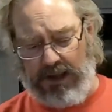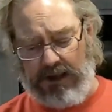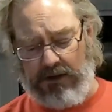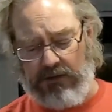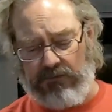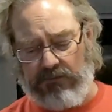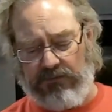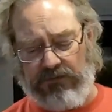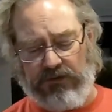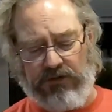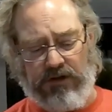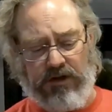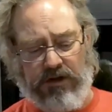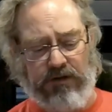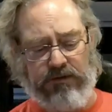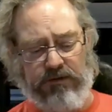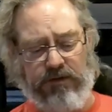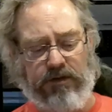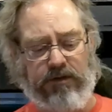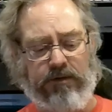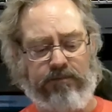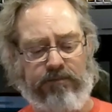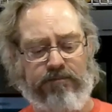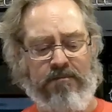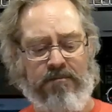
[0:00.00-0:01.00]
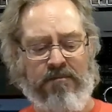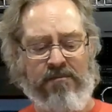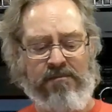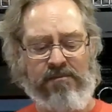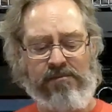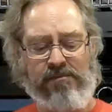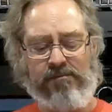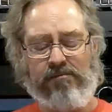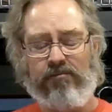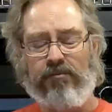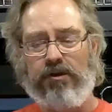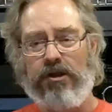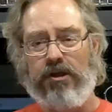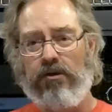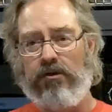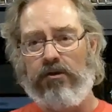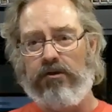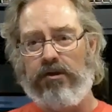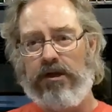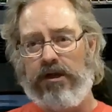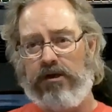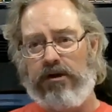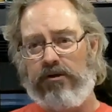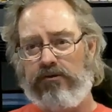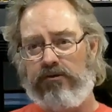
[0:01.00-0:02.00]
hangover dog and the
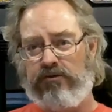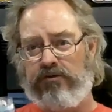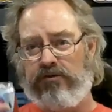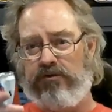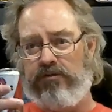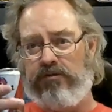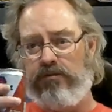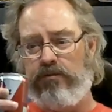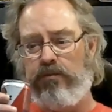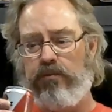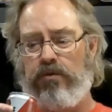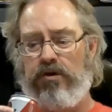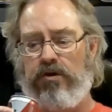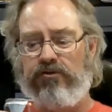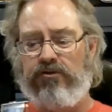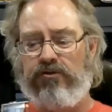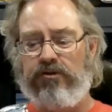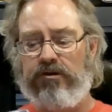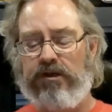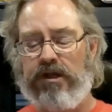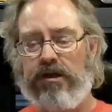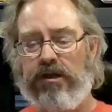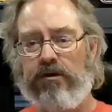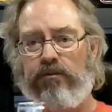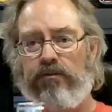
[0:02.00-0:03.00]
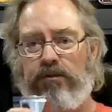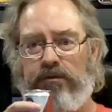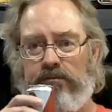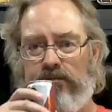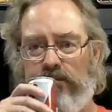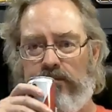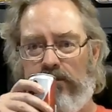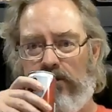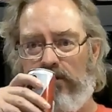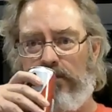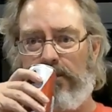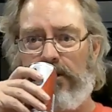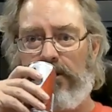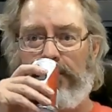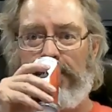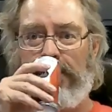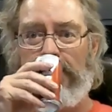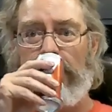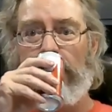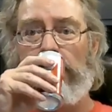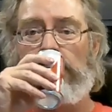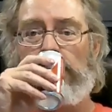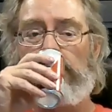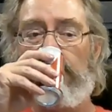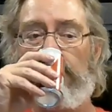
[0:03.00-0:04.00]
all-nighter, just wash it down with a little bit of
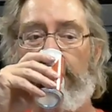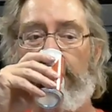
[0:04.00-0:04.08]
beer.